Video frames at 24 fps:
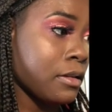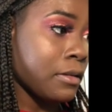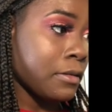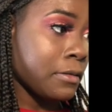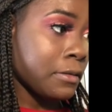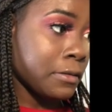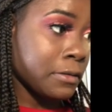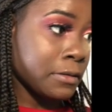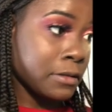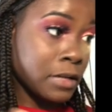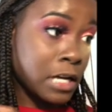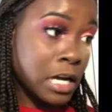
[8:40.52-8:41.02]

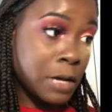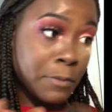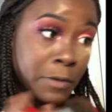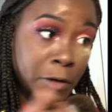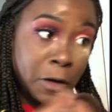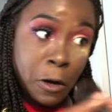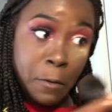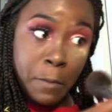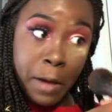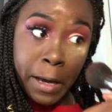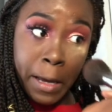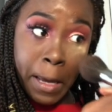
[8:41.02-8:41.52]
So I'm gonna
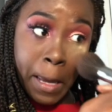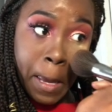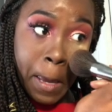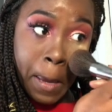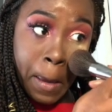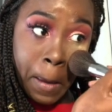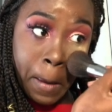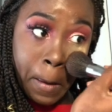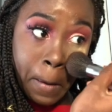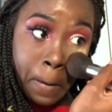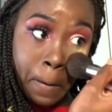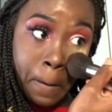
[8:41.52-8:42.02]
go back
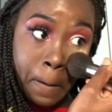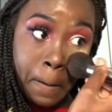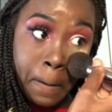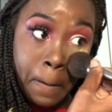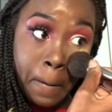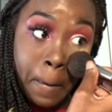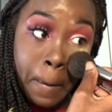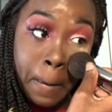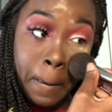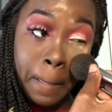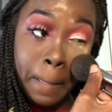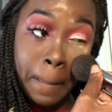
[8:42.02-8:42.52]
in.
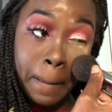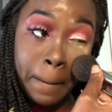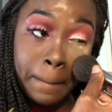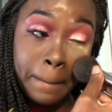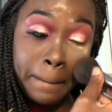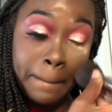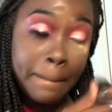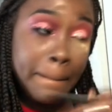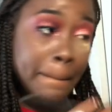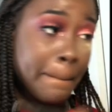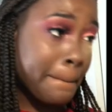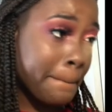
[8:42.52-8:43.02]

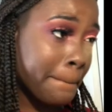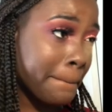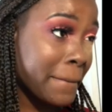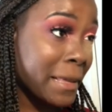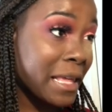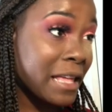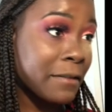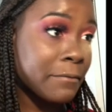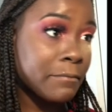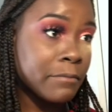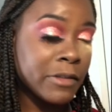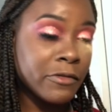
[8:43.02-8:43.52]

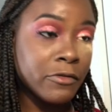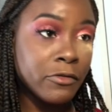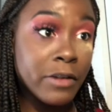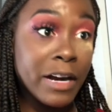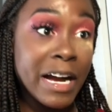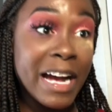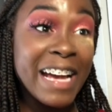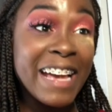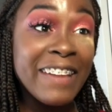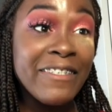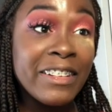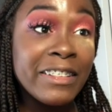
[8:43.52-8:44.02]
Before
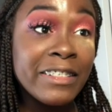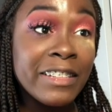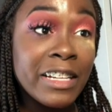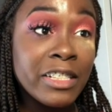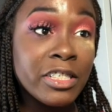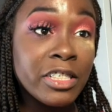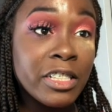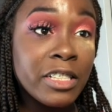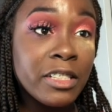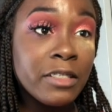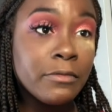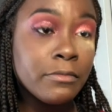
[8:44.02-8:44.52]
I even
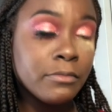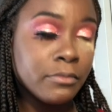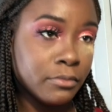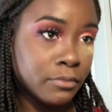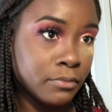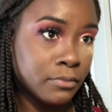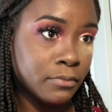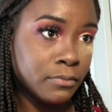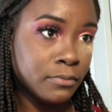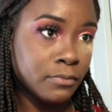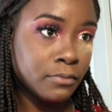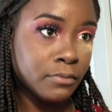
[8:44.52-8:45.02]
touch it,
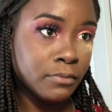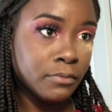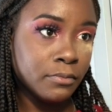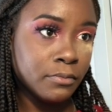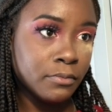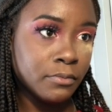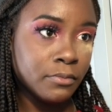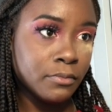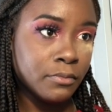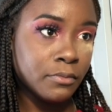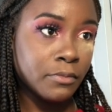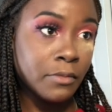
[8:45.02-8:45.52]

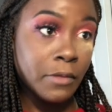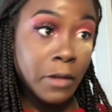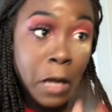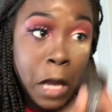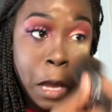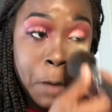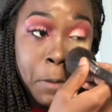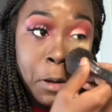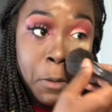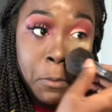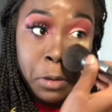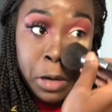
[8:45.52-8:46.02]

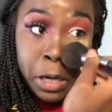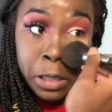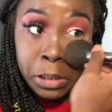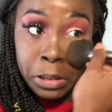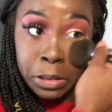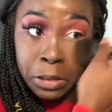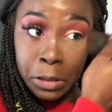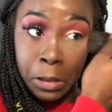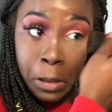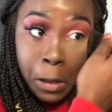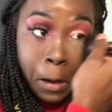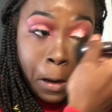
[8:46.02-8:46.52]
I'm gonna brush.